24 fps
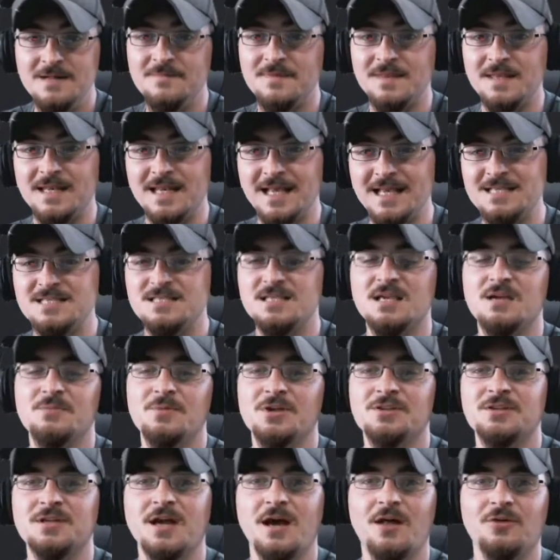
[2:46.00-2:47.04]
The nice thing
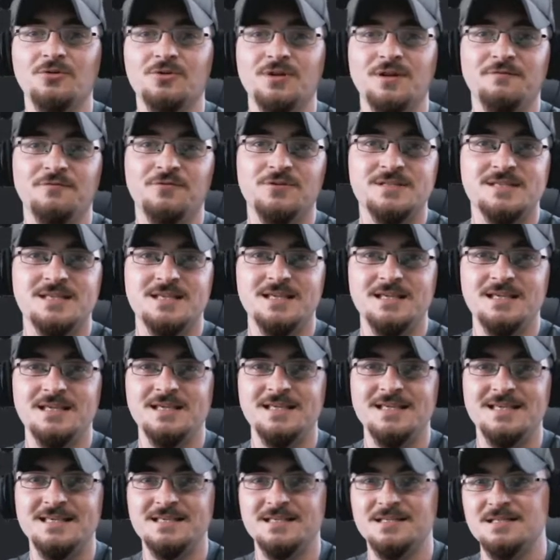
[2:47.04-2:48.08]
about the color difference key
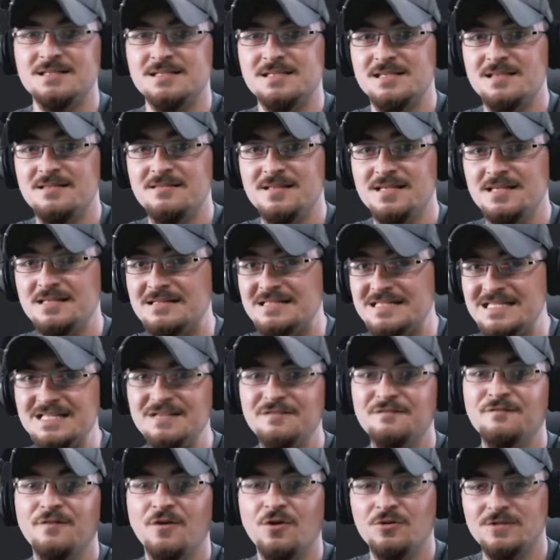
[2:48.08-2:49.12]
is the
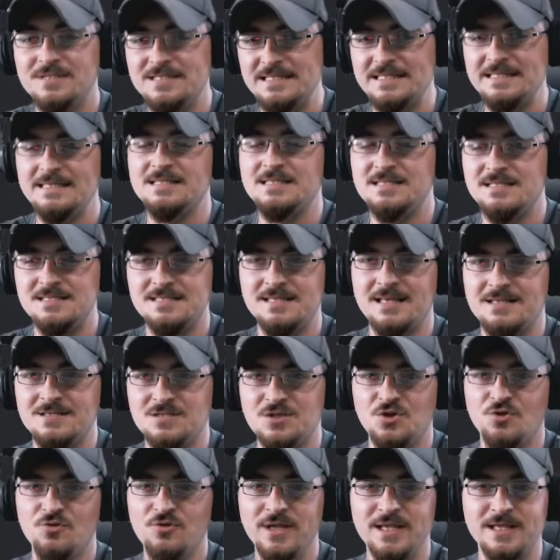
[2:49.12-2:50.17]
default is set to
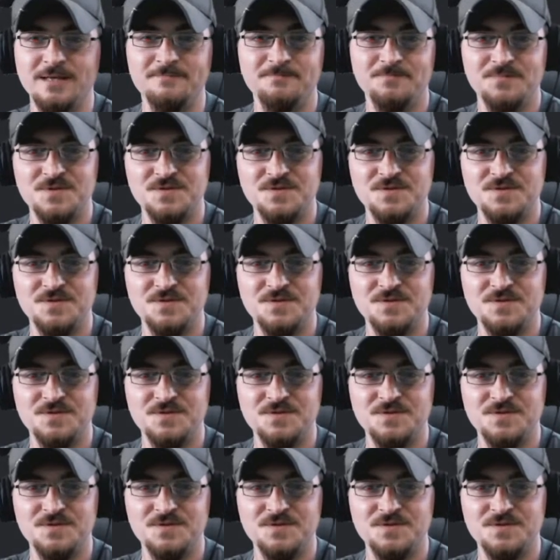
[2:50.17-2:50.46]
green.